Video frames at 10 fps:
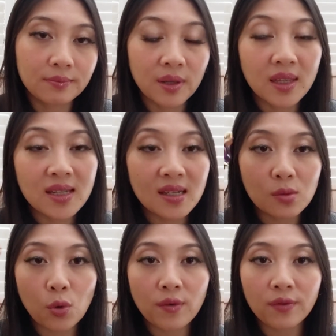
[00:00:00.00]
But this
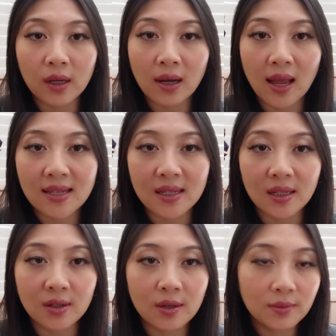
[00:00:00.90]
is one of the classic,
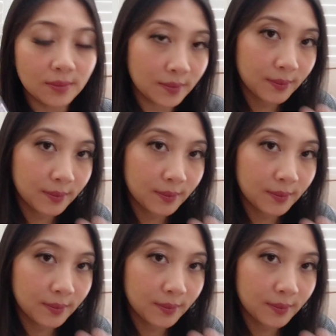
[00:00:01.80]
you know?